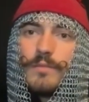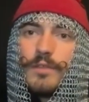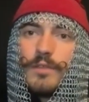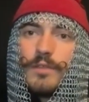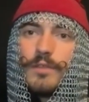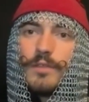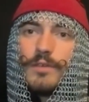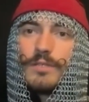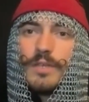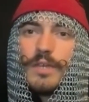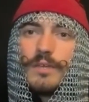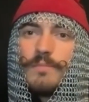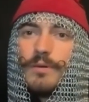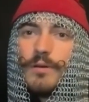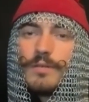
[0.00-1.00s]
No
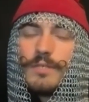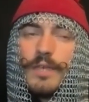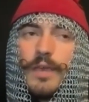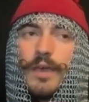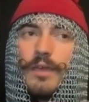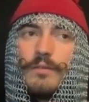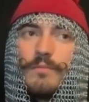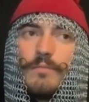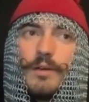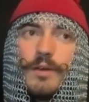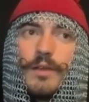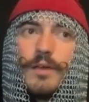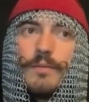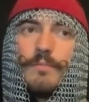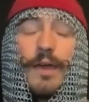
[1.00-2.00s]
folks yet, but
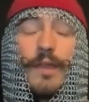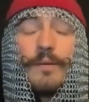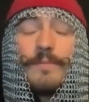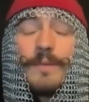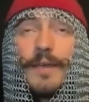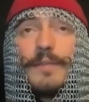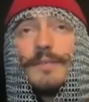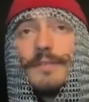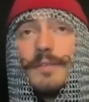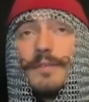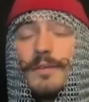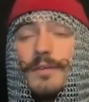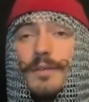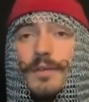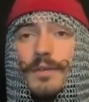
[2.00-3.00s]
I'm not against it.
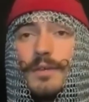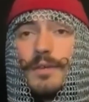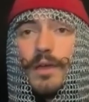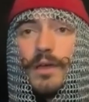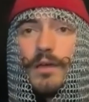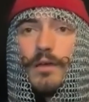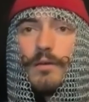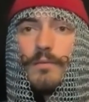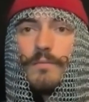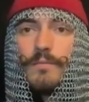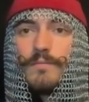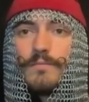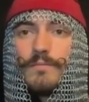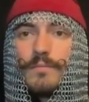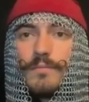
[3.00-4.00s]
Um,
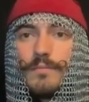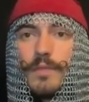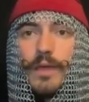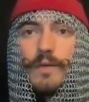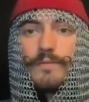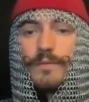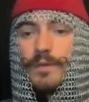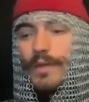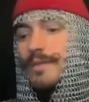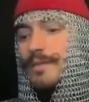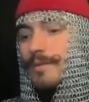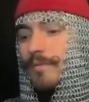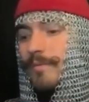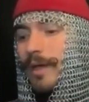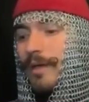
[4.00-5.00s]
I've done
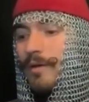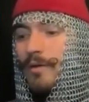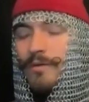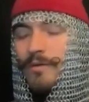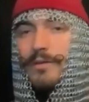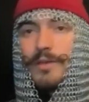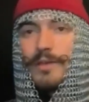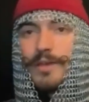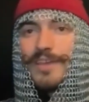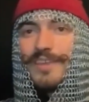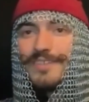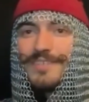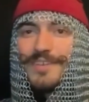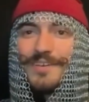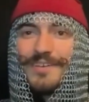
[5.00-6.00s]
some of my own,
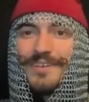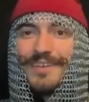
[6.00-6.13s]
so